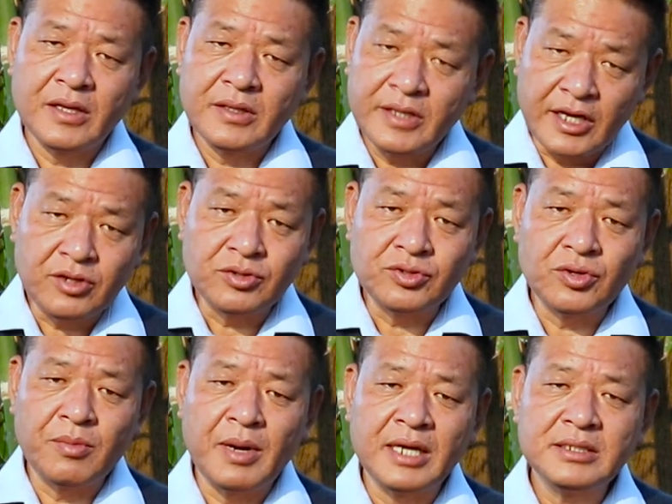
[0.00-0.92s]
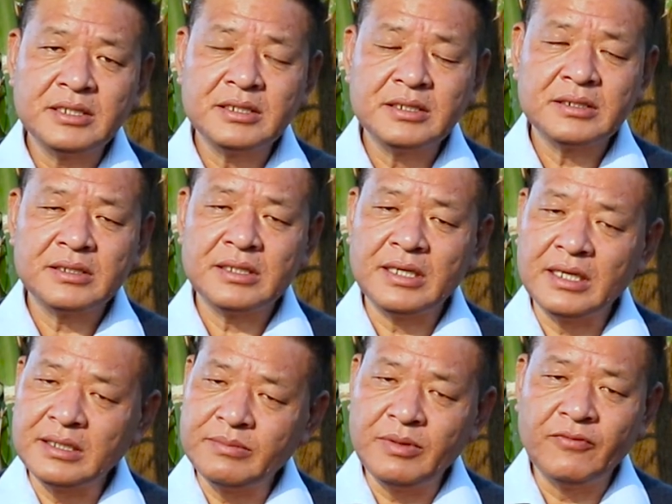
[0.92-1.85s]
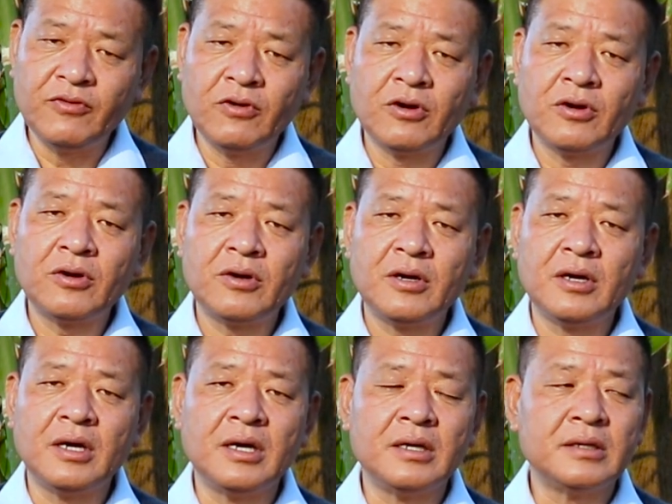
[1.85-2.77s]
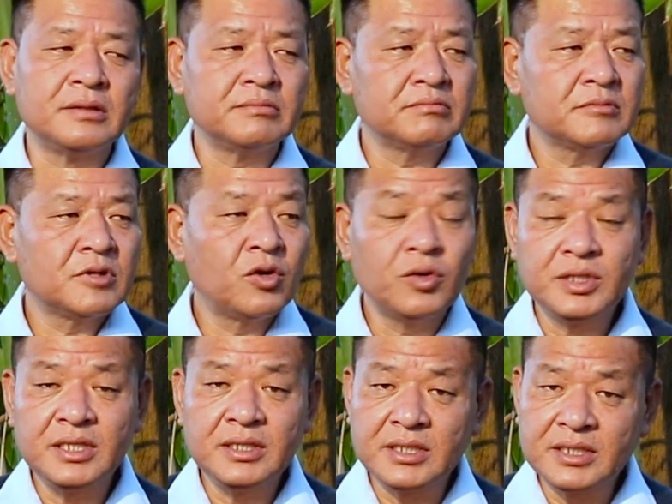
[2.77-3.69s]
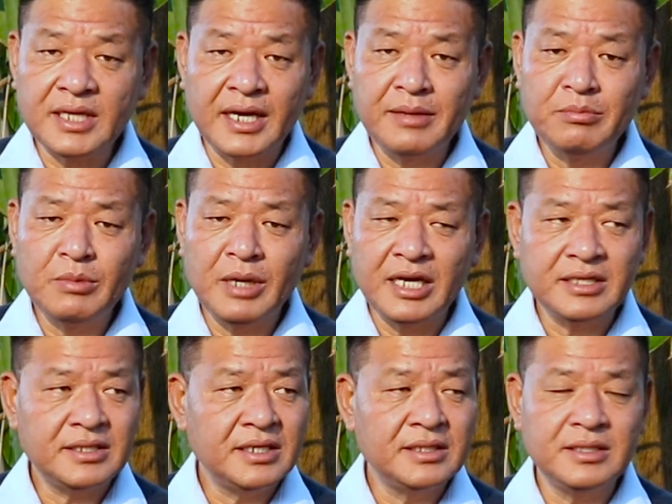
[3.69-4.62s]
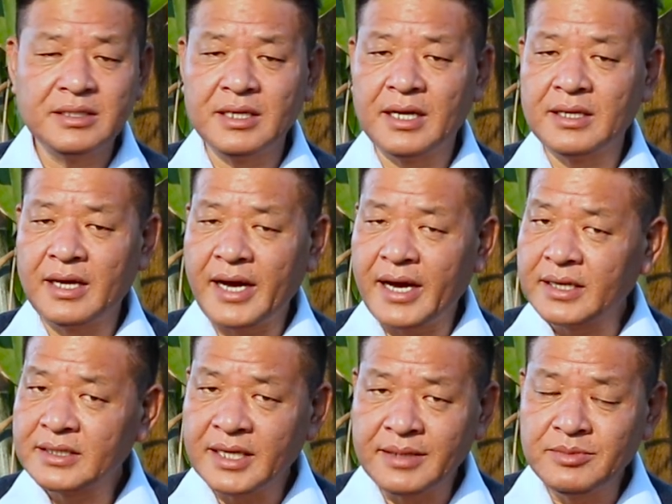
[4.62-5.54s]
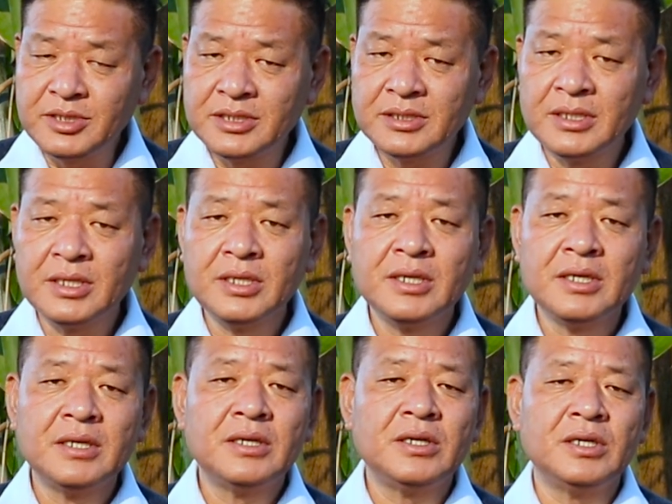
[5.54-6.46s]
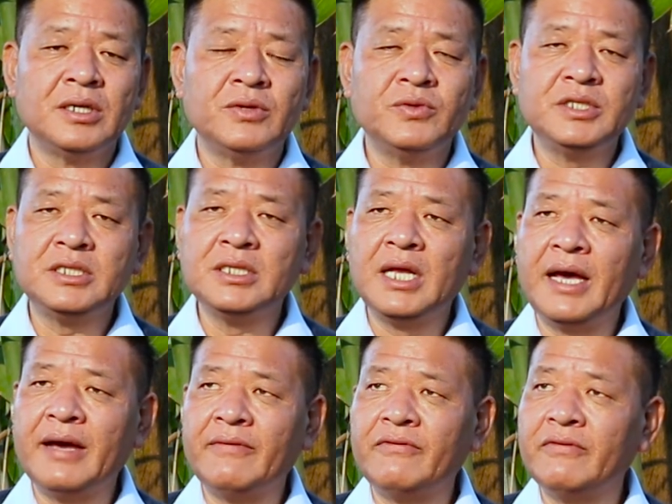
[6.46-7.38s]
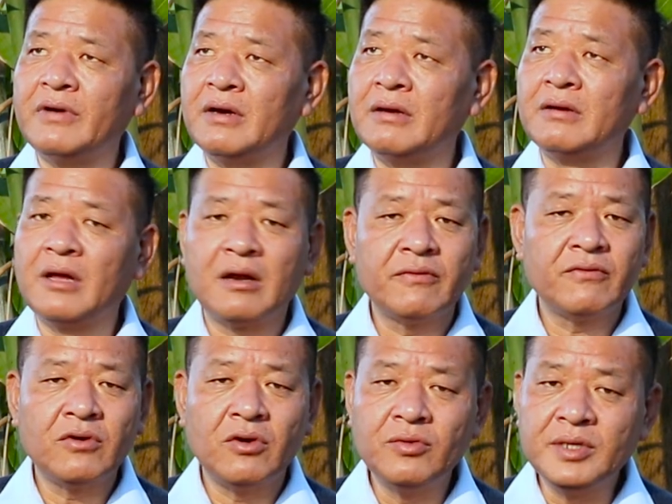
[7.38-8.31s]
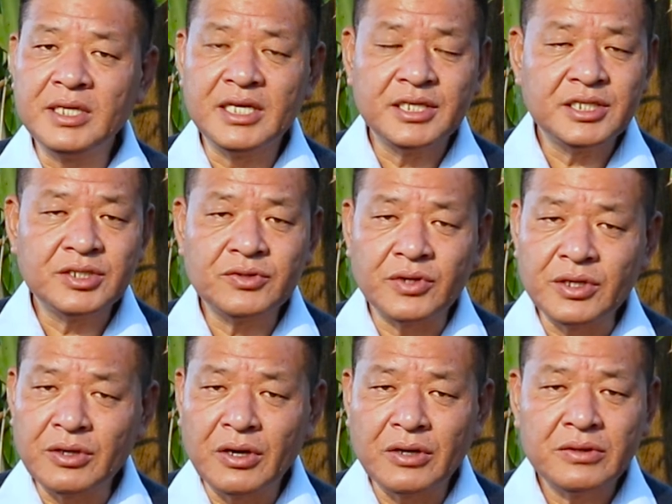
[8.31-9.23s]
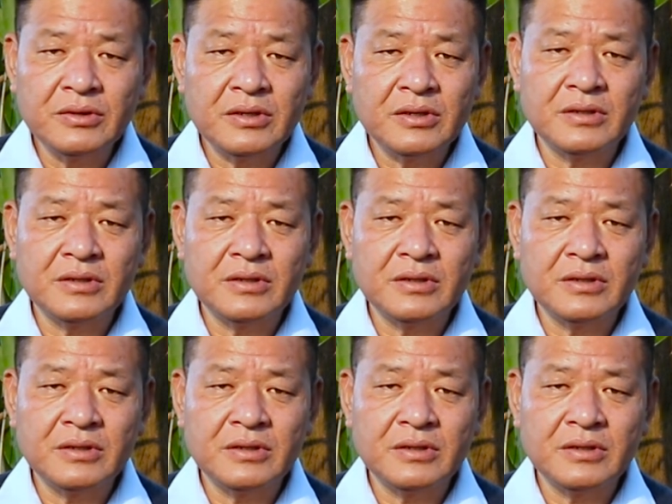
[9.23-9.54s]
Thank you so much. And before closing this time, I say these are the hard times. We still have a lot of COVID cases going on.